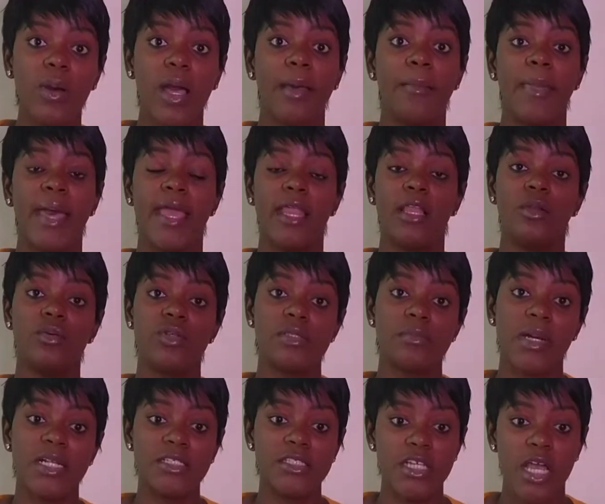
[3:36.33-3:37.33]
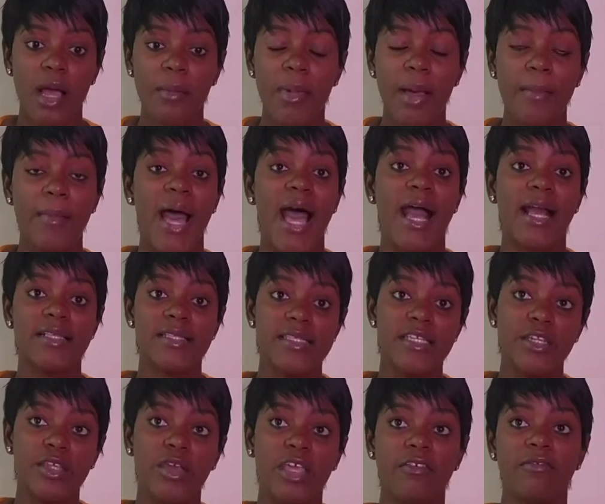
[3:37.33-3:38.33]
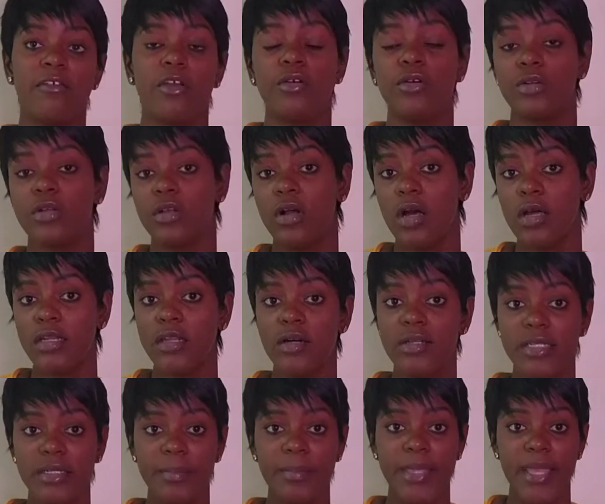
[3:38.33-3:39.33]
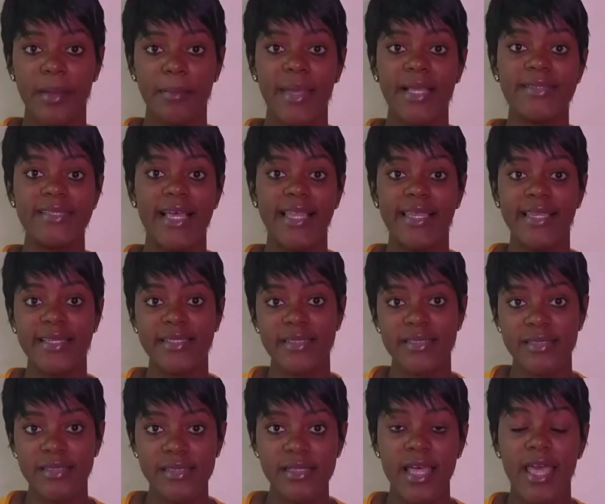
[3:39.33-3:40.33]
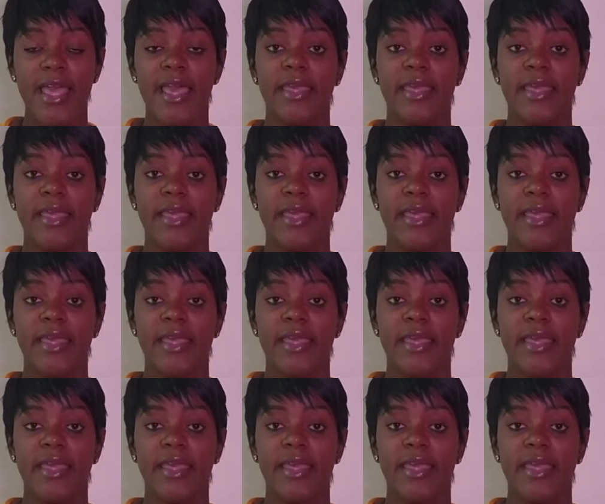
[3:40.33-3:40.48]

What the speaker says: I might lose my job, I'm asking you if you could cut down the payment a little.